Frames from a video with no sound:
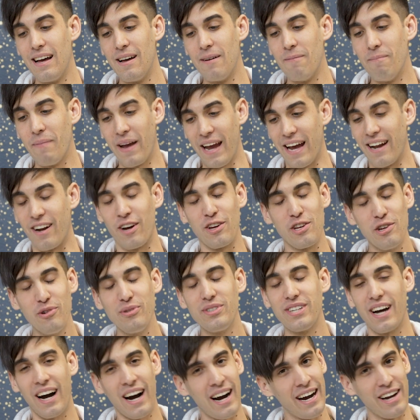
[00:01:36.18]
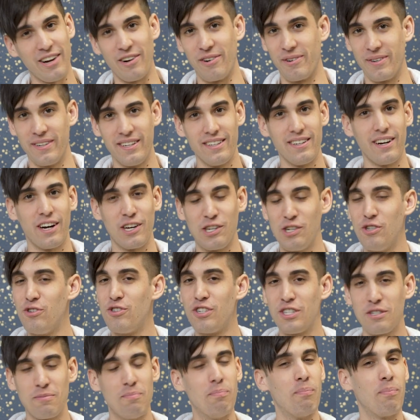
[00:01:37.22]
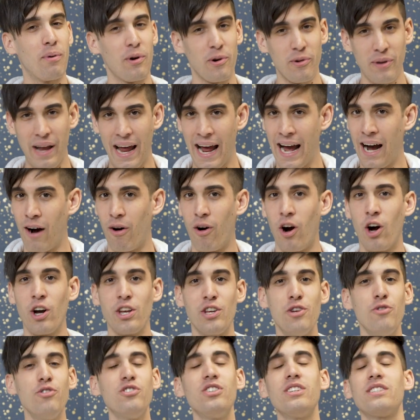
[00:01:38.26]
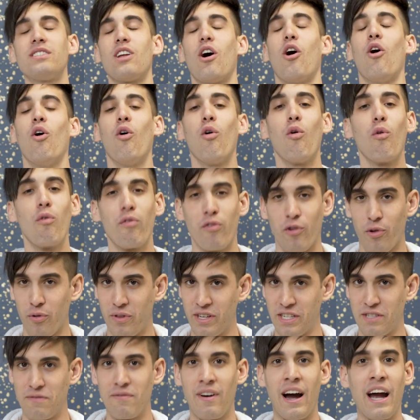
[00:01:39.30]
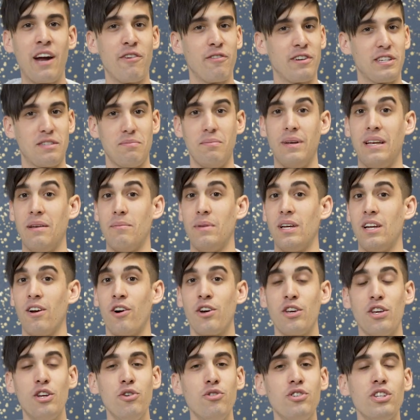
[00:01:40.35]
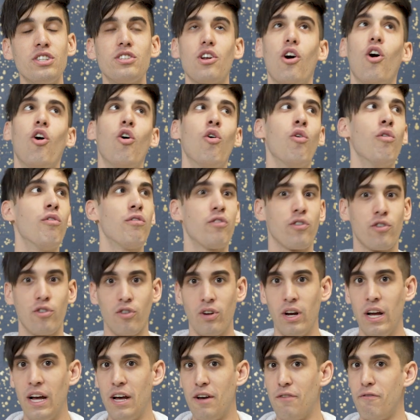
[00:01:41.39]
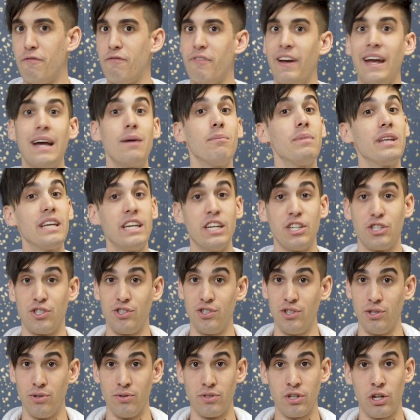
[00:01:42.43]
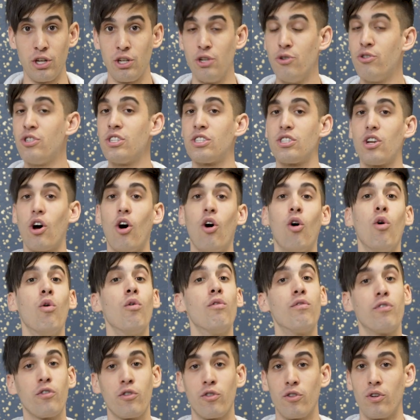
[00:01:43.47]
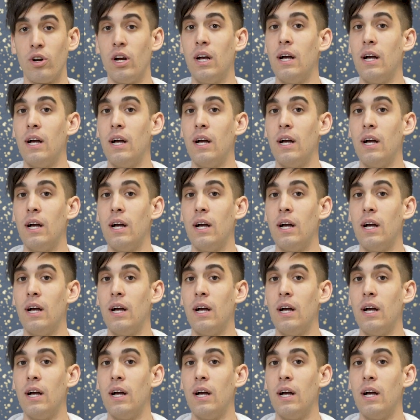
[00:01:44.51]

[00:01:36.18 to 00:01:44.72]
Man, are you tired? Are you just burnt out? Are you just over this virus maybe? Are you just over family issues? Are you just over